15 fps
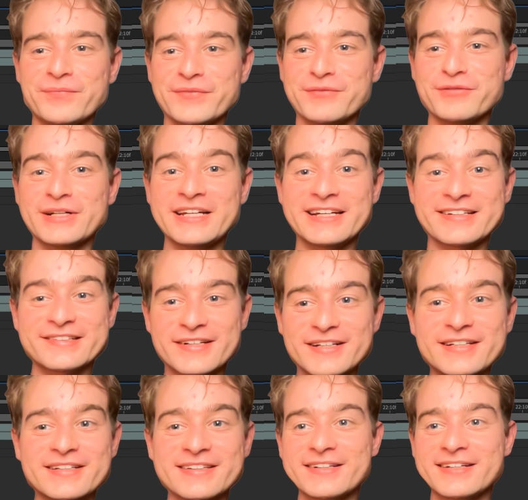really
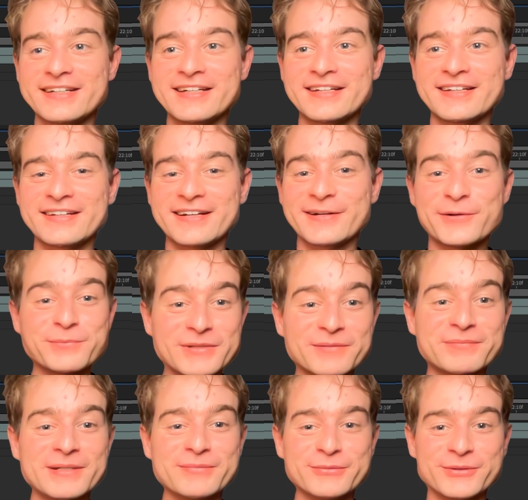excited and I hope that
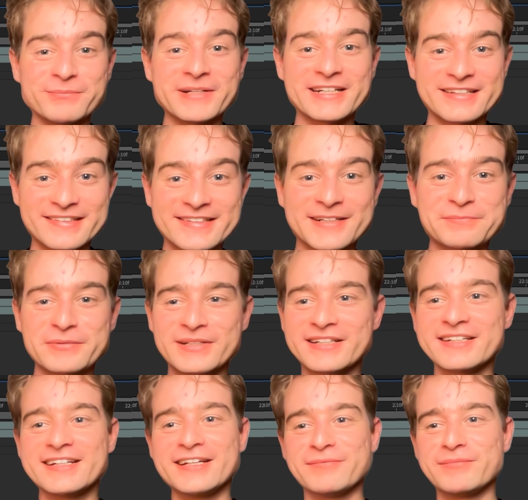people will pick this up
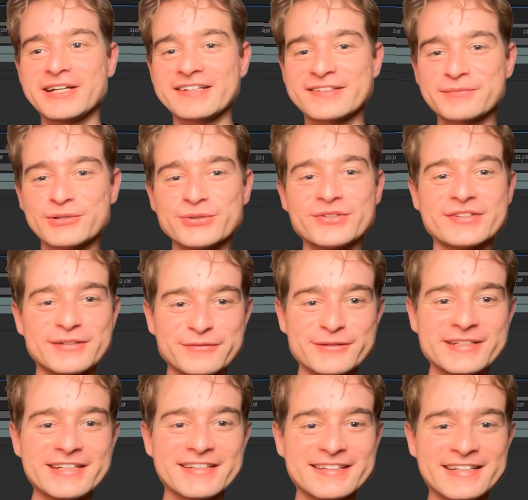and make some cool stuff
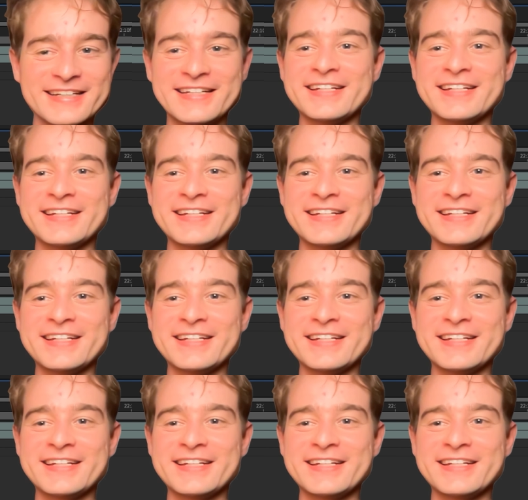with it.